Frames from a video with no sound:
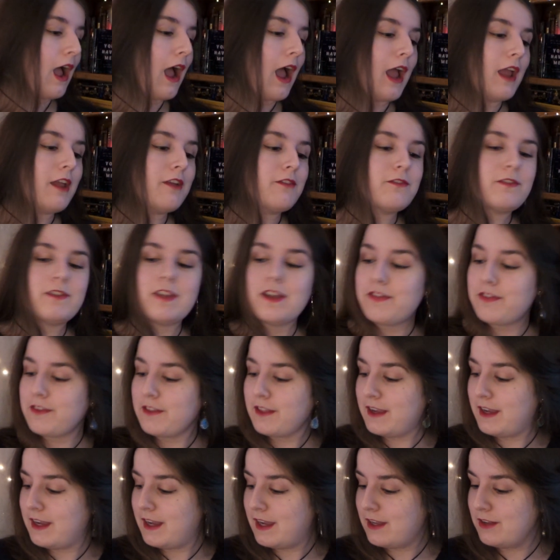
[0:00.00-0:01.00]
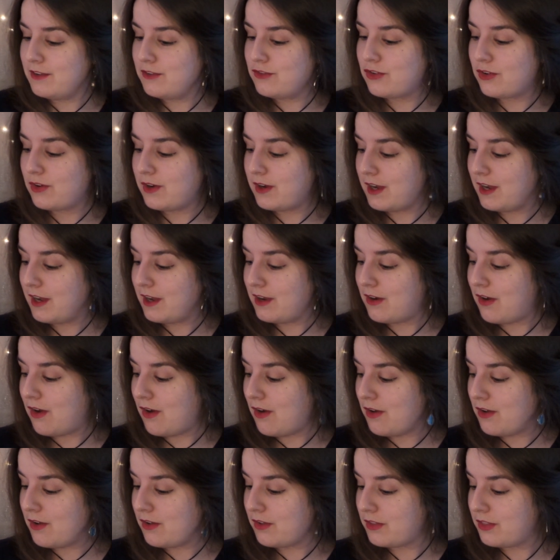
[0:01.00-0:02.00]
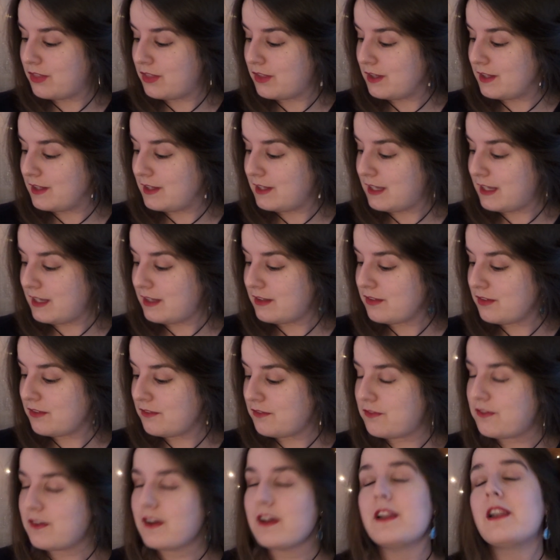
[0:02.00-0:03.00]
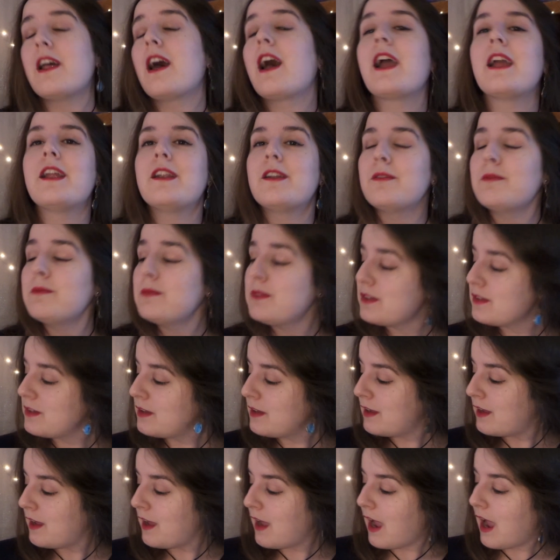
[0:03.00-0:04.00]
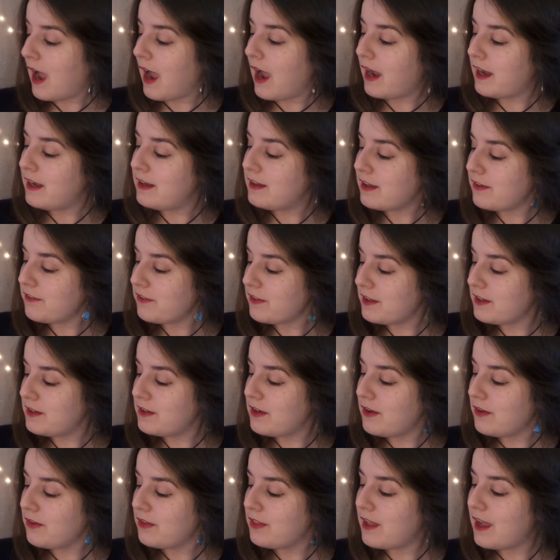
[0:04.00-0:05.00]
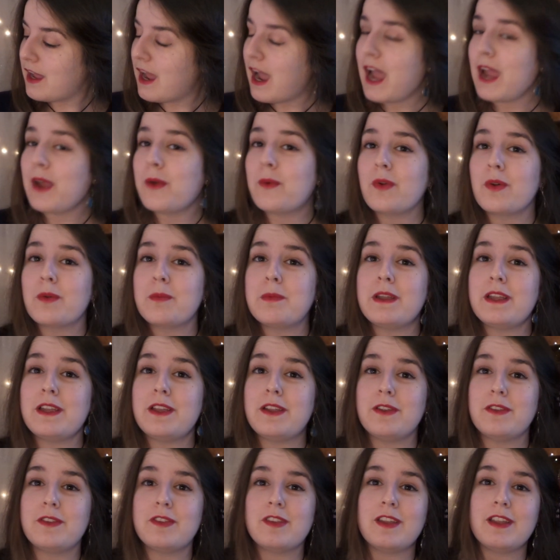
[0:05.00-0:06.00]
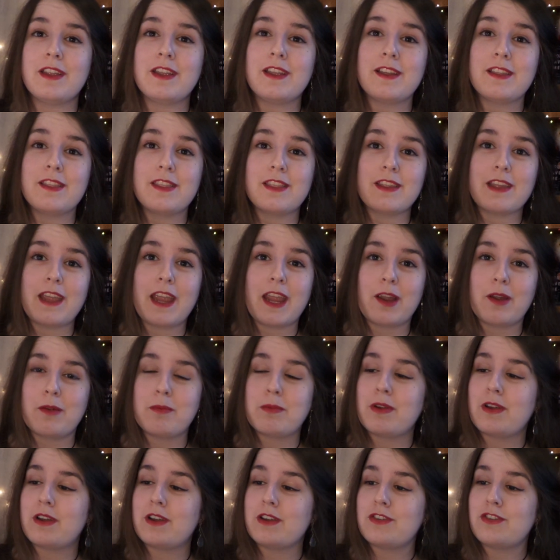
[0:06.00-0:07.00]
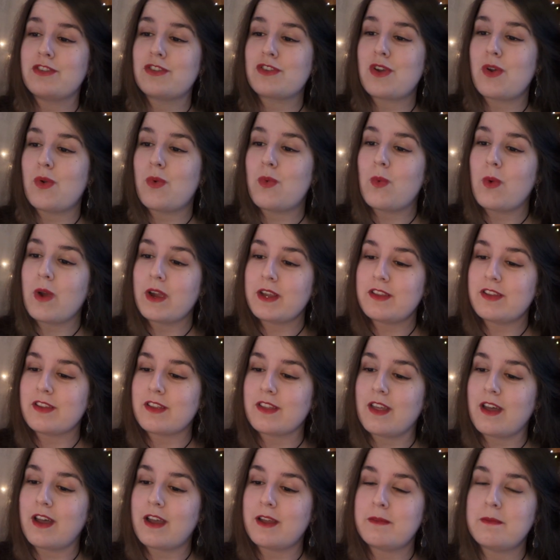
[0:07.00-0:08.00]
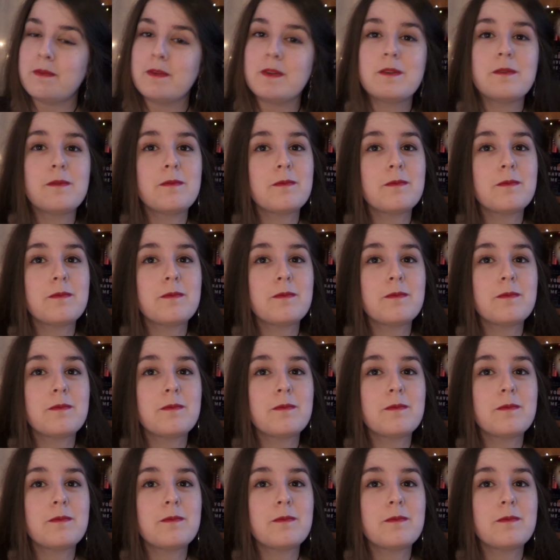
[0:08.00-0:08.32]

I've definitely enjoyed all the neat, fun items. I definitely know that I will be using the hairbrush quite a lot.